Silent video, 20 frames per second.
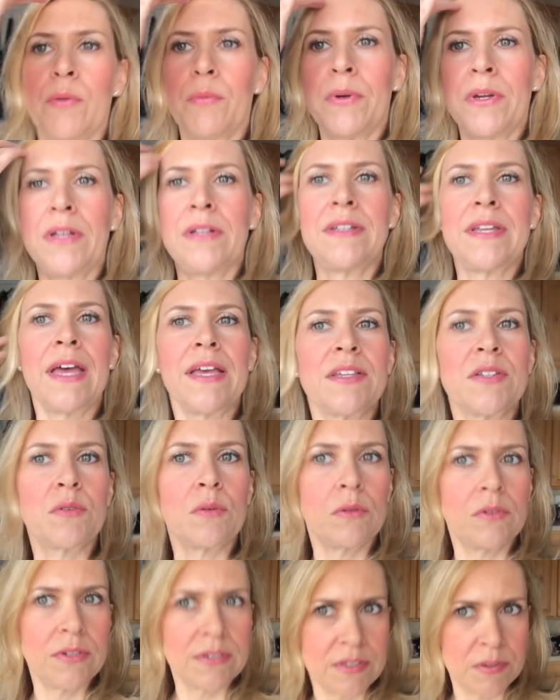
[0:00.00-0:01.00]
the real test
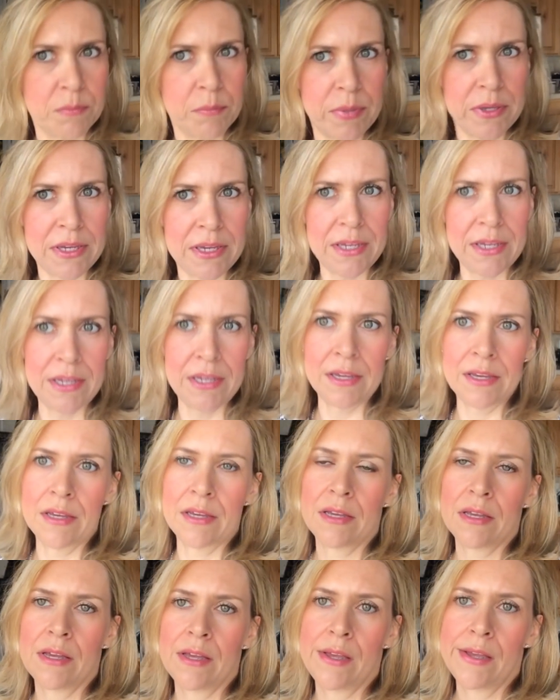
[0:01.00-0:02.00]
will just be
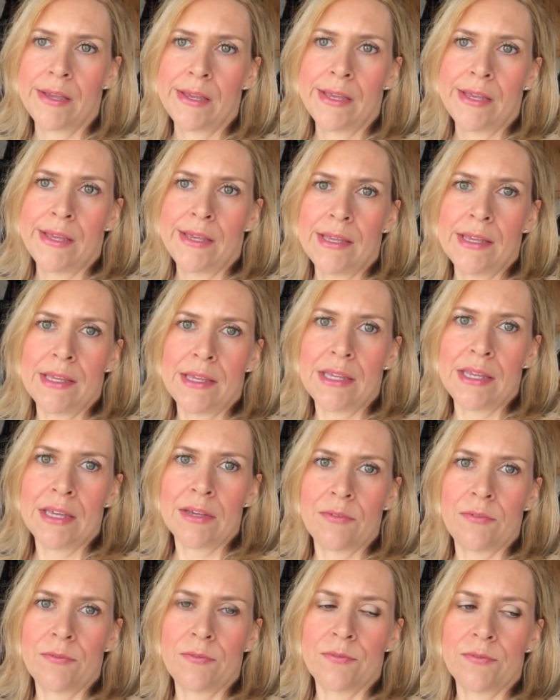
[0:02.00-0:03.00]

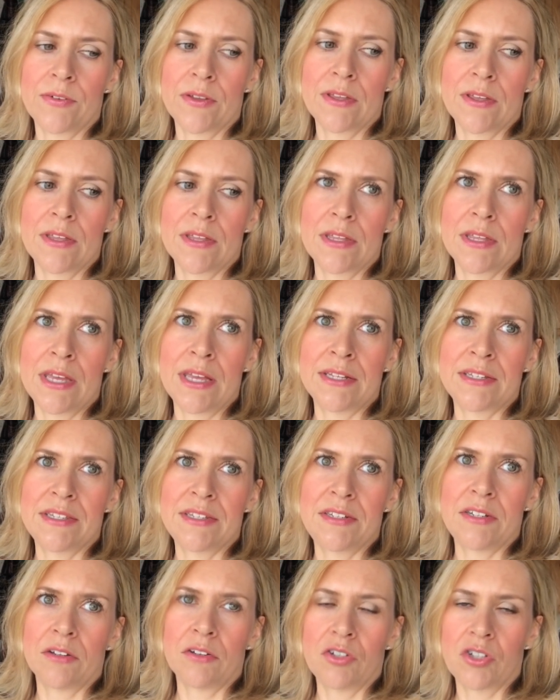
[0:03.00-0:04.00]
if it's
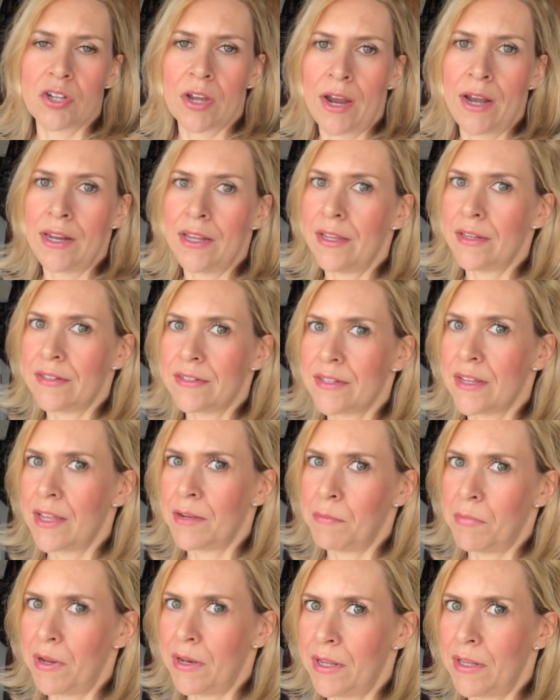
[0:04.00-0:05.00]
still shiny in
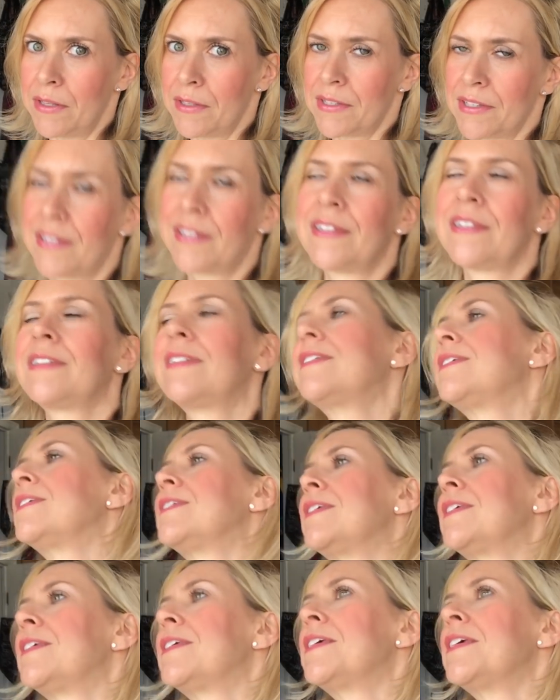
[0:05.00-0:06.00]
10 minutes.
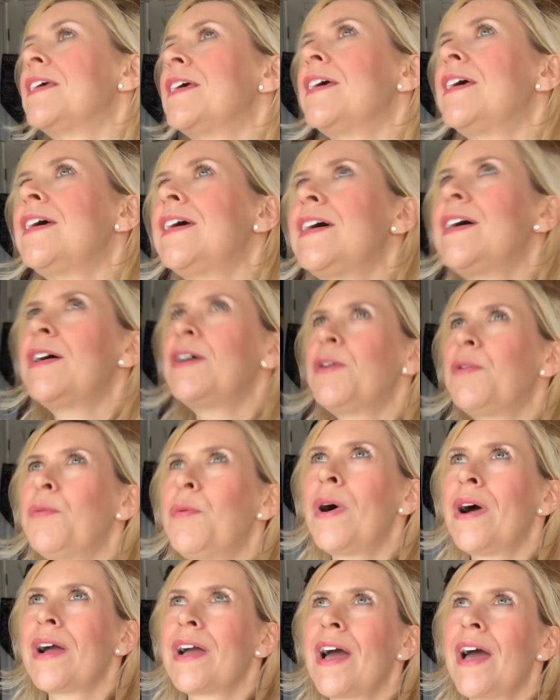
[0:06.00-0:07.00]

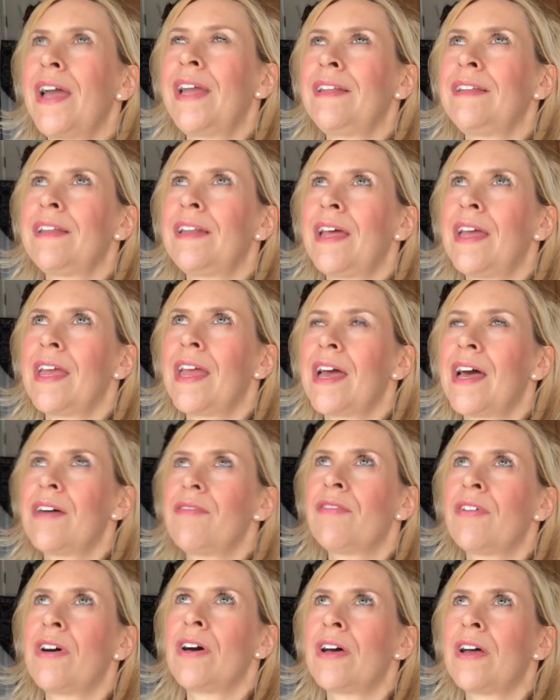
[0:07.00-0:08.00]
What kind did I
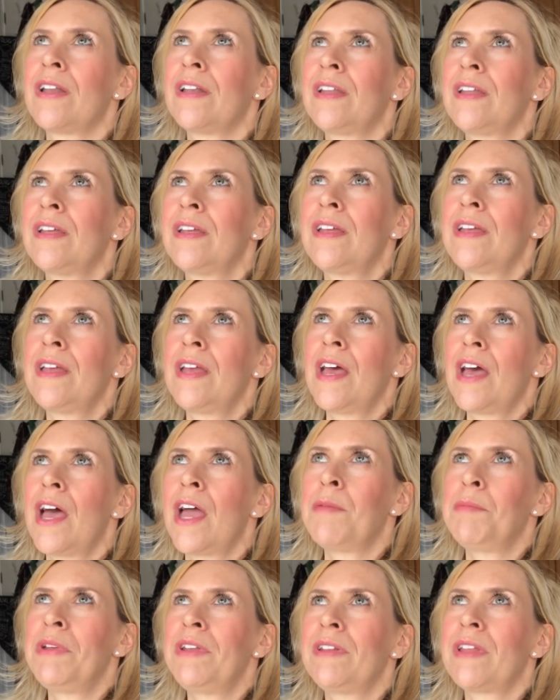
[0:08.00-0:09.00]
have on?
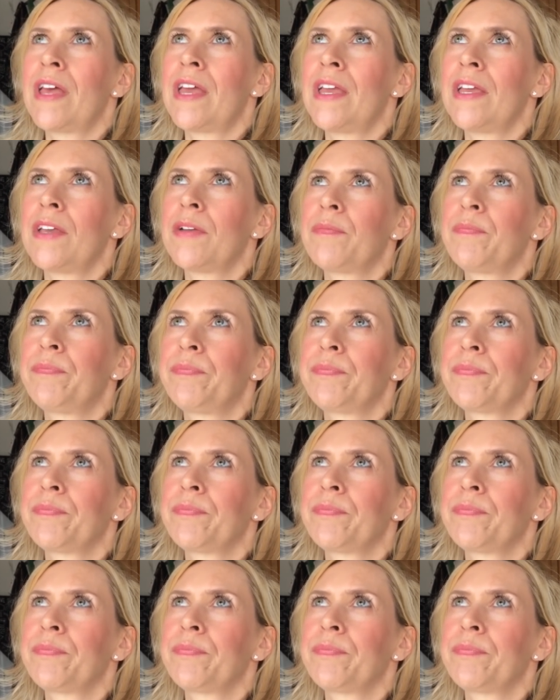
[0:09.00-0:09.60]
I mean, like,